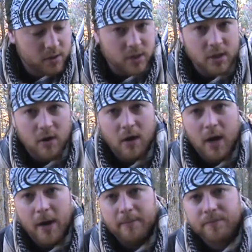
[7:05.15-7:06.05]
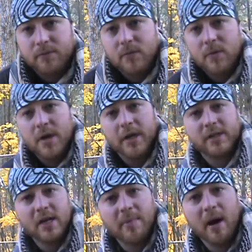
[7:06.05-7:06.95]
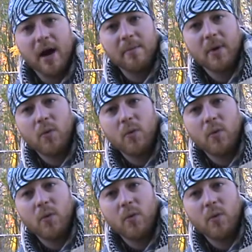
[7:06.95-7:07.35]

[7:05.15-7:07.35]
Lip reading: So you can see my